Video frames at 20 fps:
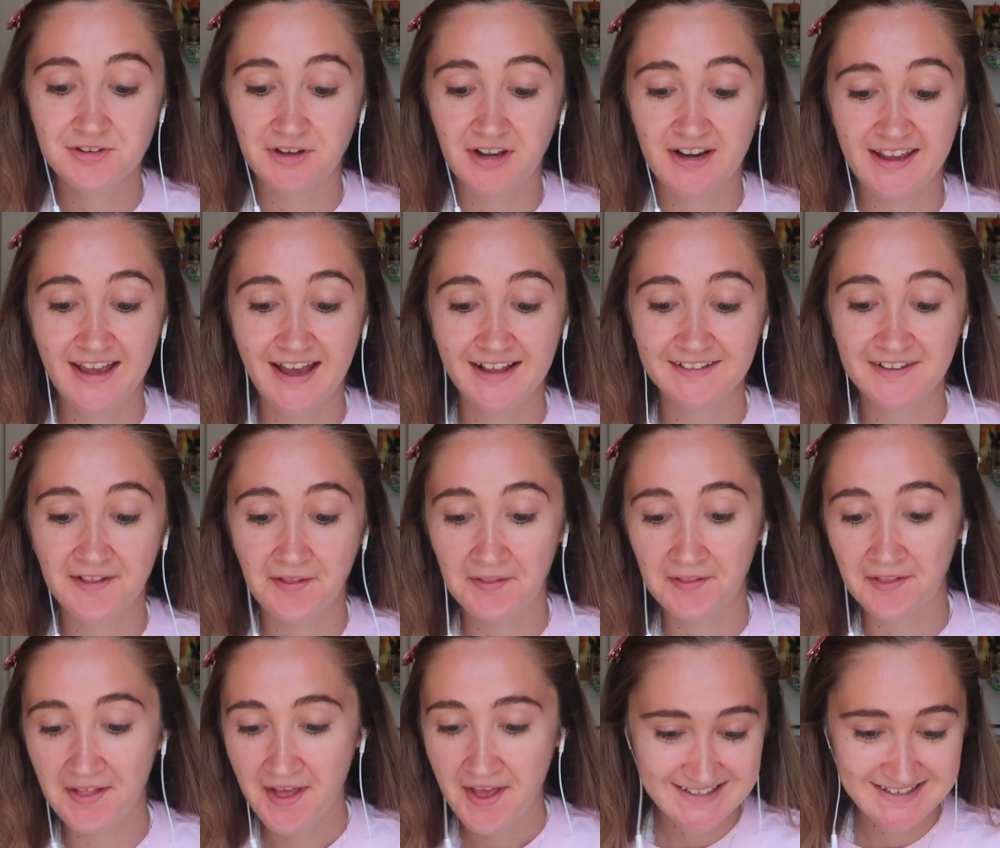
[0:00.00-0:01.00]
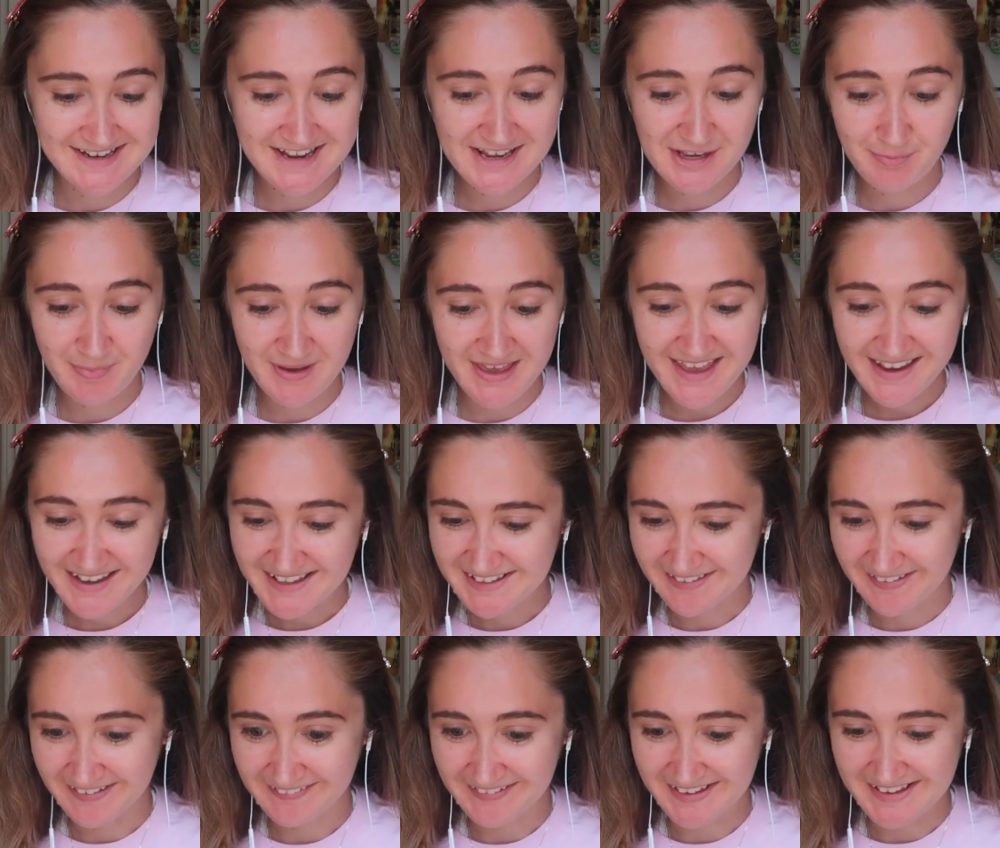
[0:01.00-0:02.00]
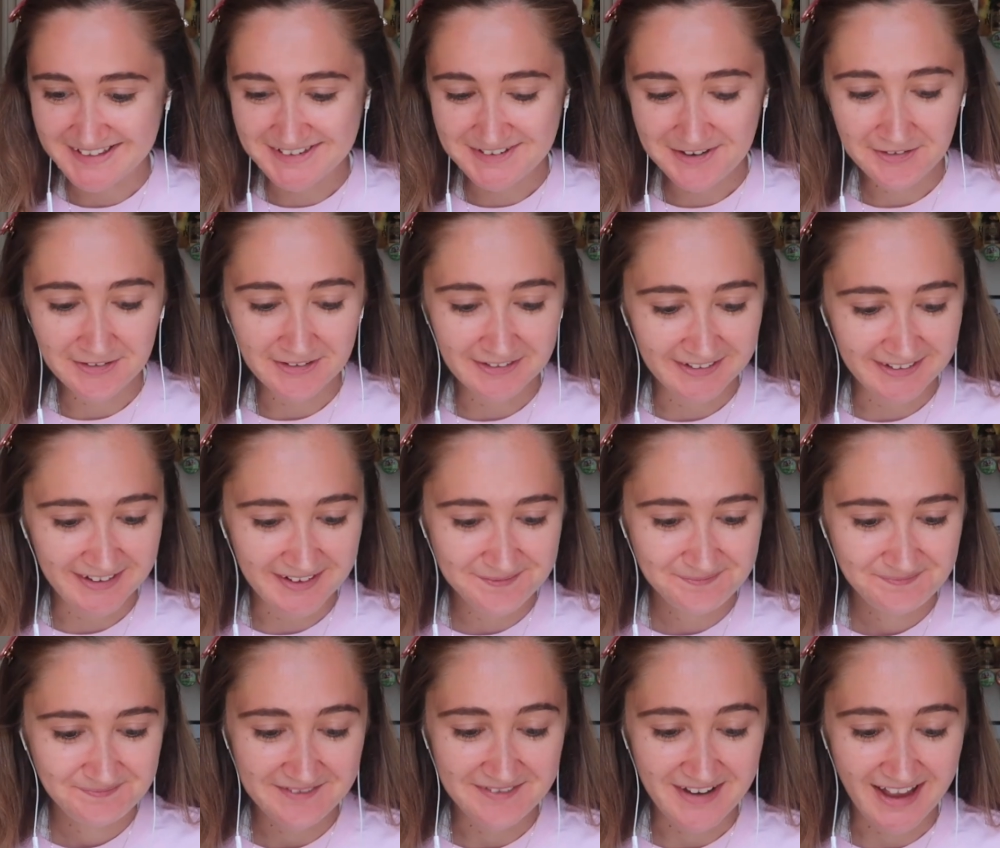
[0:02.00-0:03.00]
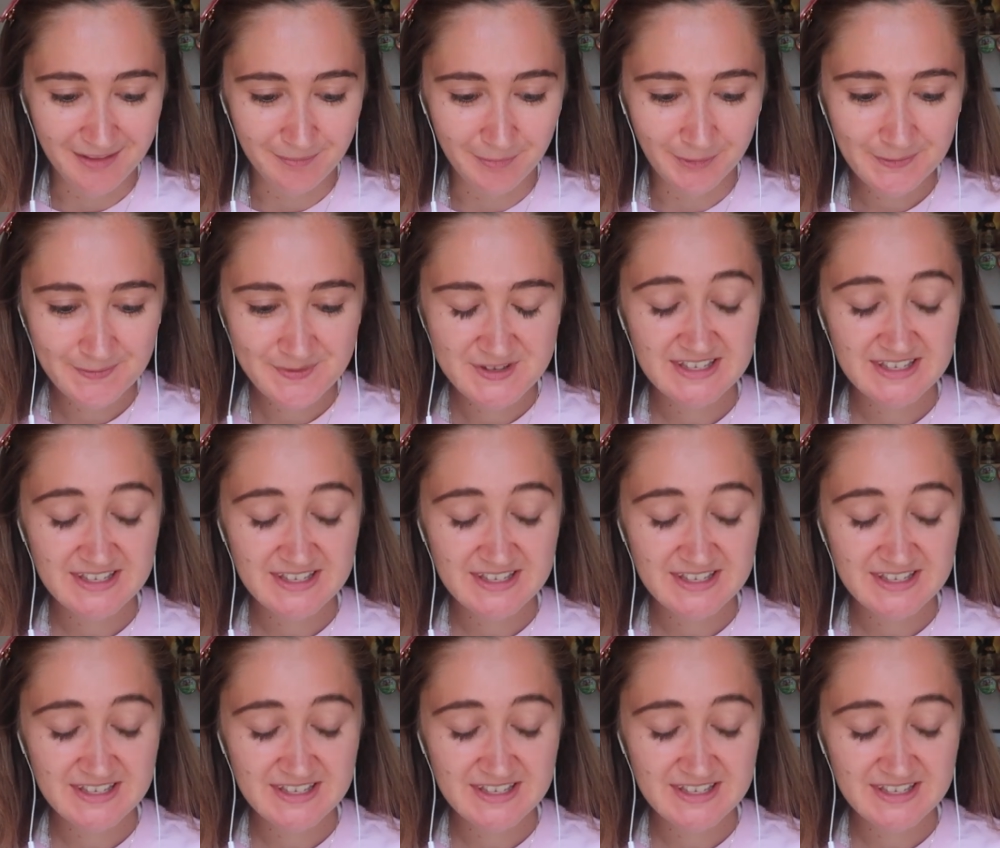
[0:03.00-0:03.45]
you're gonna get a little sneak peek at something that is no longer available.